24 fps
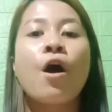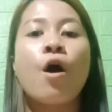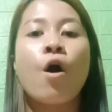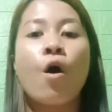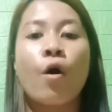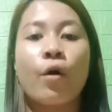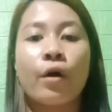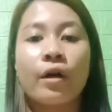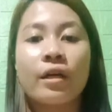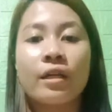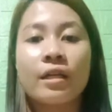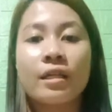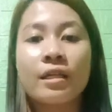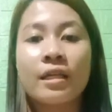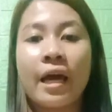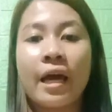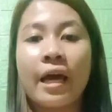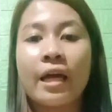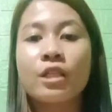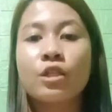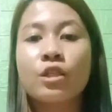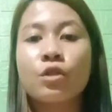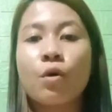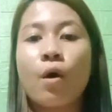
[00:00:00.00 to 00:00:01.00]
or
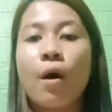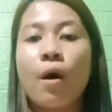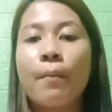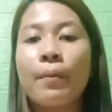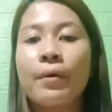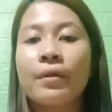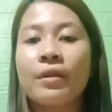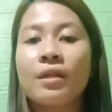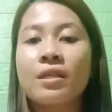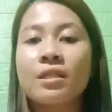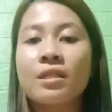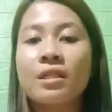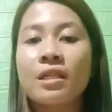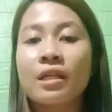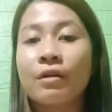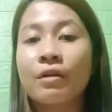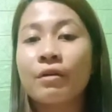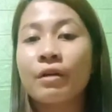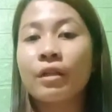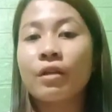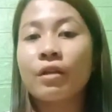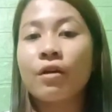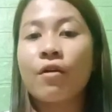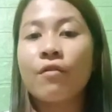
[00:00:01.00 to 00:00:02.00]
key to open the
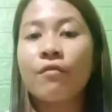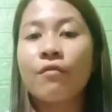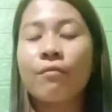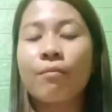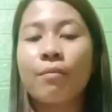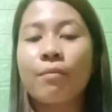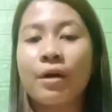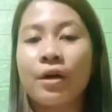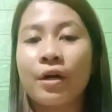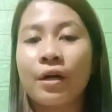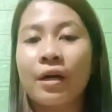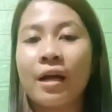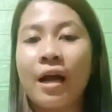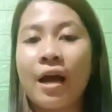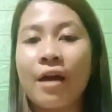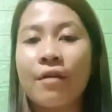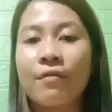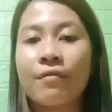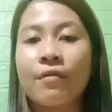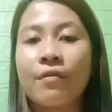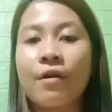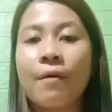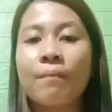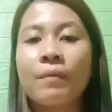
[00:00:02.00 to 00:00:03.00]
secret of better life.
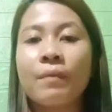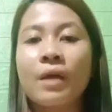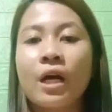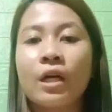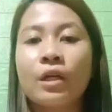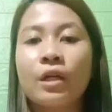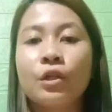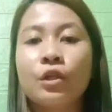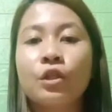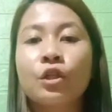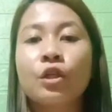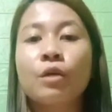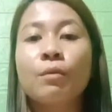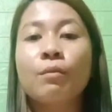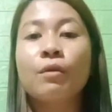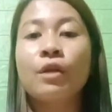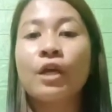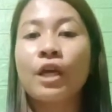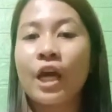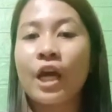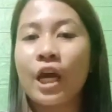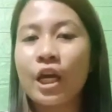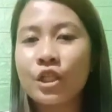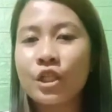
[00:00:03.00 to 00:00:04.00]
A good
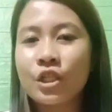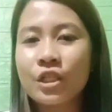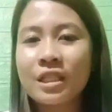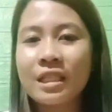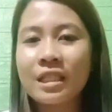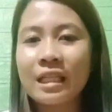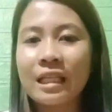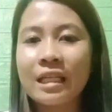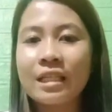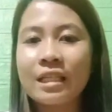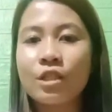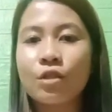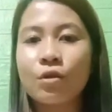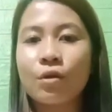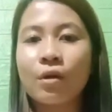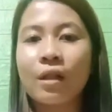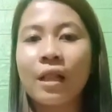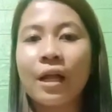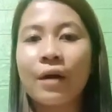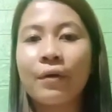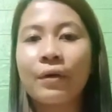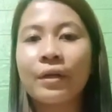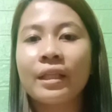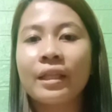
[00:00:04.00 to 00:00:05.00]
communications lead to
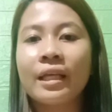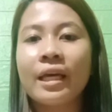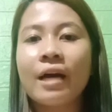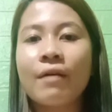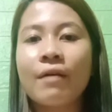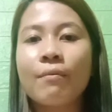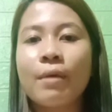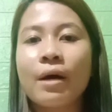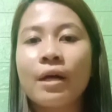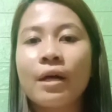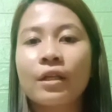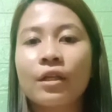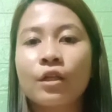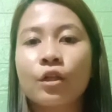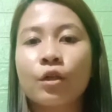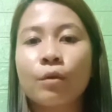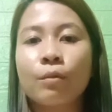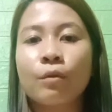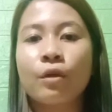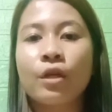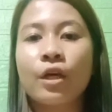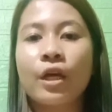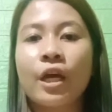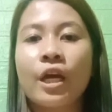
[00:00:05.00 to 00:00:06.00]
clarity, a better
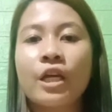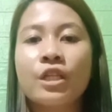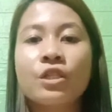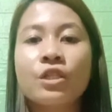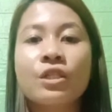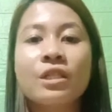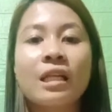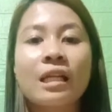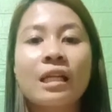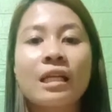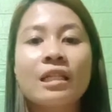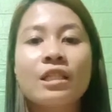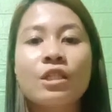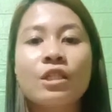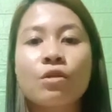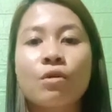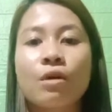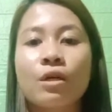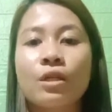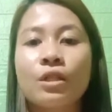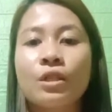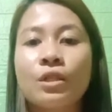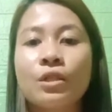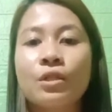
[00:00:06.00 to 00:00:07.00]
communications lead to
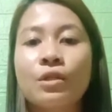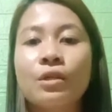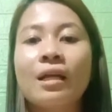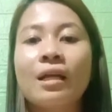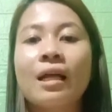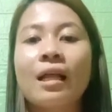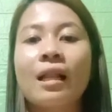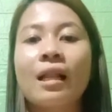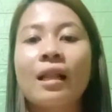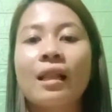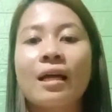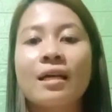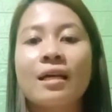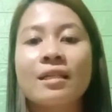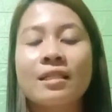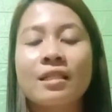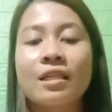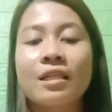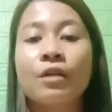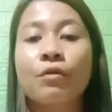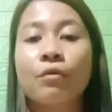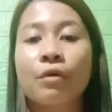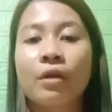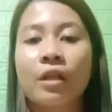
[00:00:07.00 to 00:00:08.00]
a good
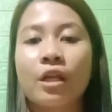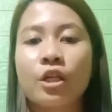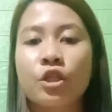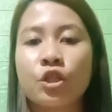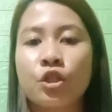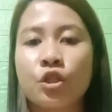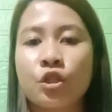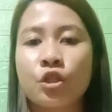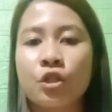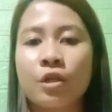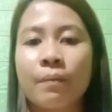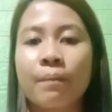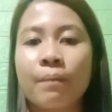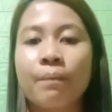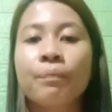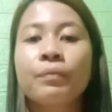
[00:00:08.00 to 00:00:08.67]
lasting relationship.